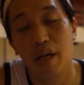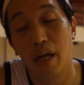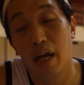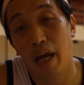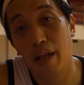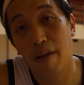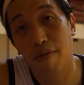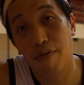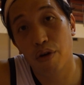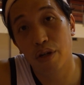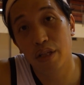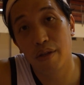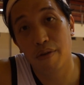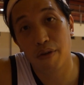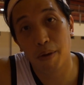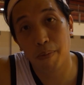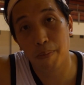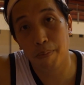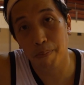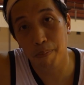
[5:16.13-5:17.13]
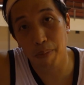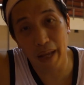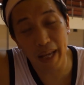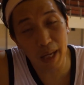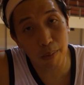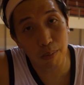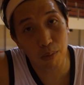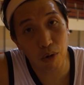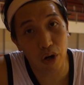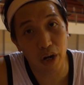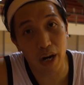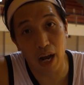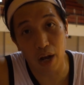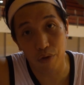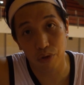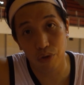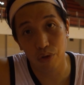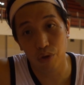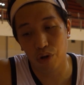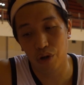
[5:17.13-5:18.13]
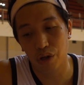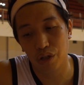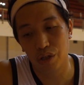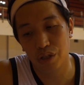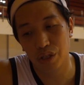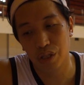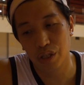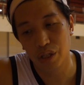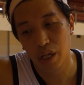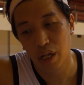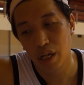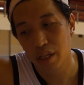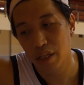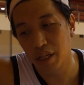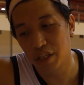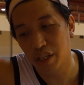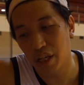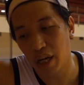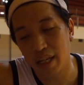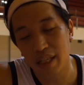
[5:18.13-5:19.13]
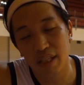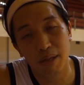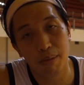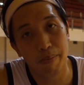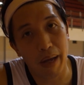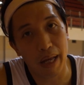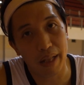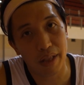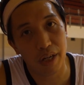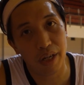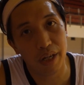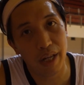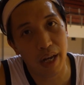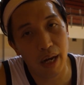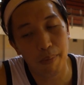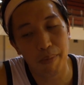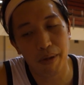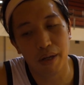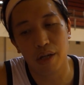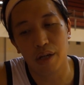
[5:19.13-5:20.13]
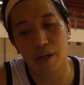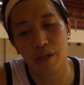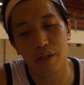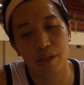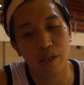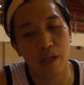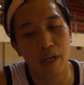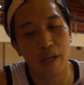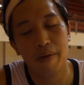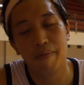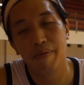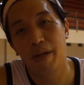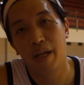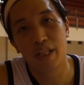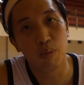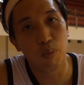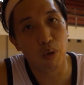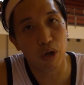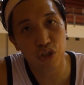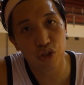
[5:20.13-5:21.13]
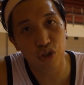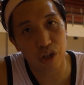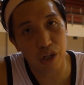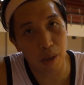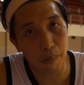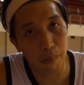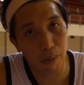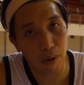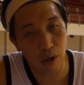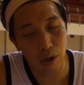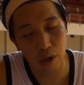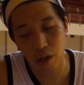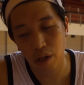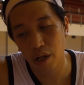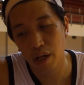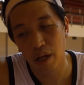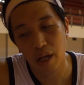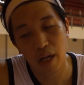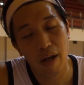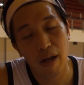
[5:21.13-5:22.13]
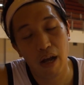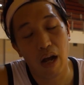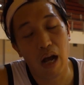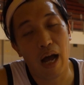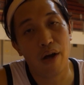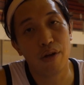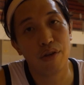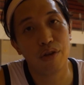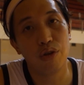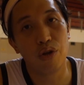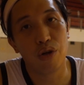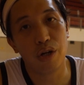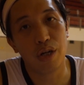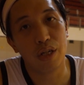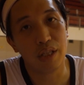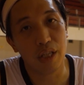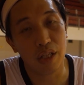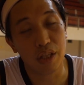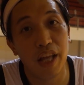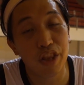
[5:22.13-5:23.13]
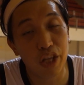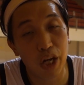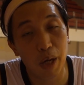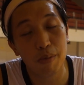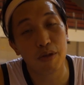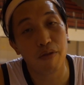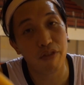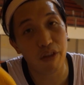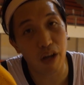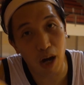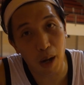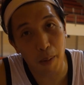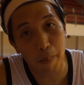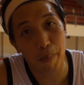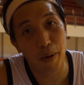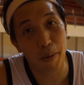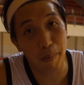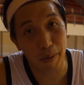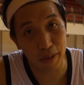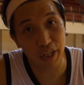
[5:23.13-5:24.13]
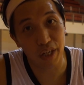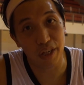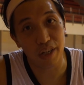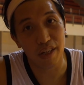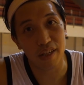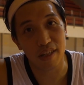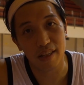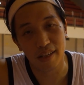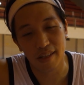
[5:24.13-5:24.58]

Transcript: And of course, if you're playing more outdoors, the jaw is better there because it's more durable outdoors in terms of the upper material.